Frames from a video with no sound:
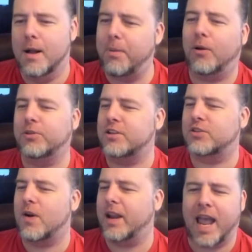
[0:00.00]
Bolt and
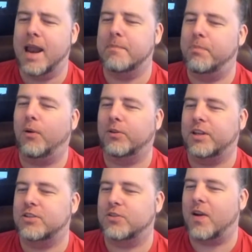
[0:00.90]
Strike and Bolt
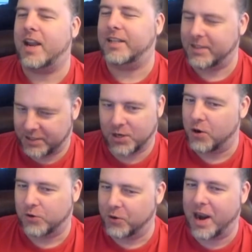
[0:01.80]
and Strike.
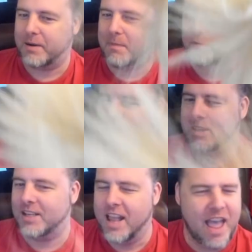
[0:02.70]
You're right, my friends.